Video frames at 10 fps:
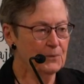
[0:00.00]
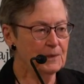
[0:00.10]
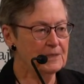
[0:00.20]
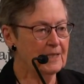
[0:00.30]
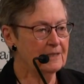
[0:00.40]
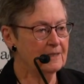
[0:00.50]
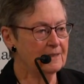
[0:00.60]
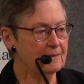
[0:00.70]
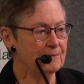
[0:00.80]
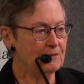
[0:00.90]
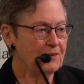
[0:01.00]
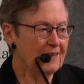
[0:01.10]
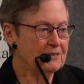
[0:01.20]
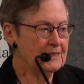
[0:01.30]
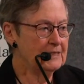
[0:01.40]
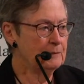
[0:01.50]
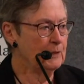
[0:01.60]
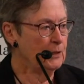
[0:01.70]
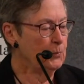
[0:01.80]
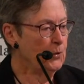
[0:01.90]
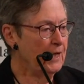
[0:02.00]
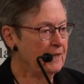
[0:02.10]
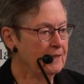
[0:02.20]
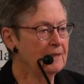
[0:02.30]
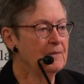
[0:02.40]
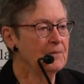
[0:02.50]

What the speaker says: We'll take a 5 to 6 minute break,